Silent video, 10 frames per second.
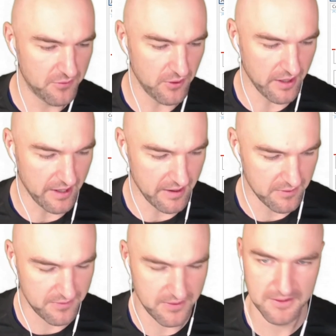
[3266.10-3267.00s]
have
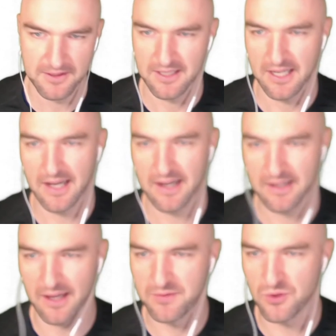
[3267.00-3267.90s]
I
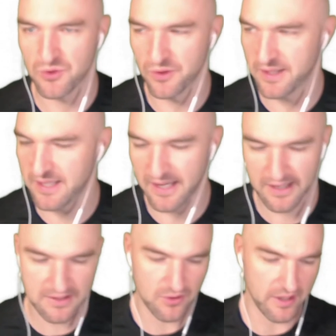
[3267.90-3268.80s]
have to draw that
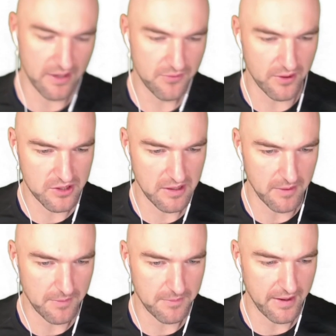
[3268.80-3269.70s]
later. Sorry,
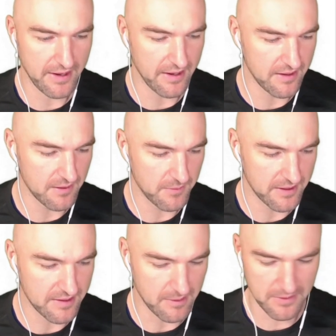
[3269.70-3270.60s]
unfortunately my
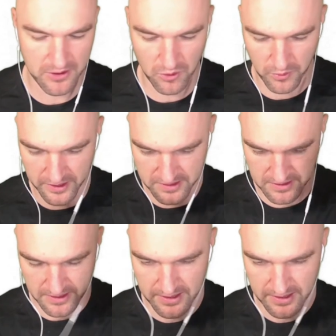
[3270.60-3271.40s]
tablet always